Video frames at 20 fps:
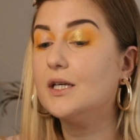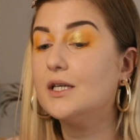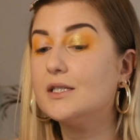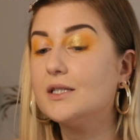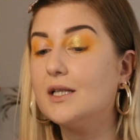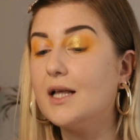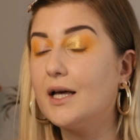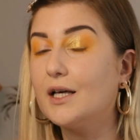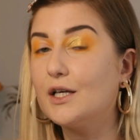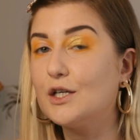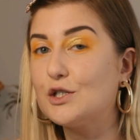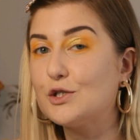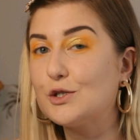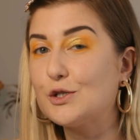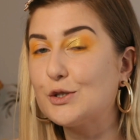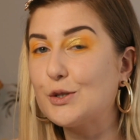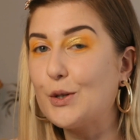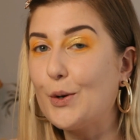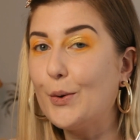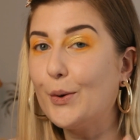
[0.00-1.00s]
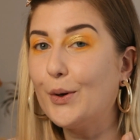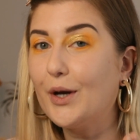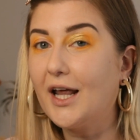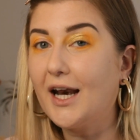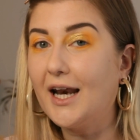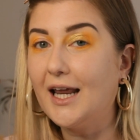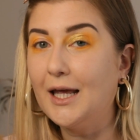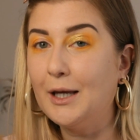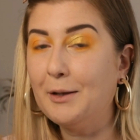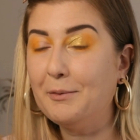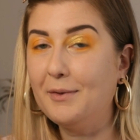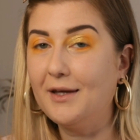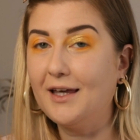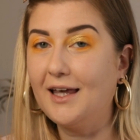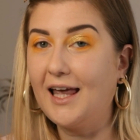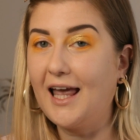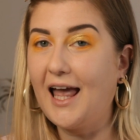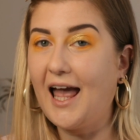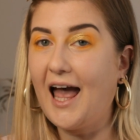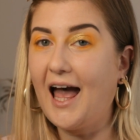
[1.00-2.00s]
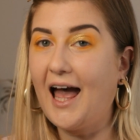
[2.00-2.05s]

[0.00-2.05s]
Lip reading: It's like so creamy,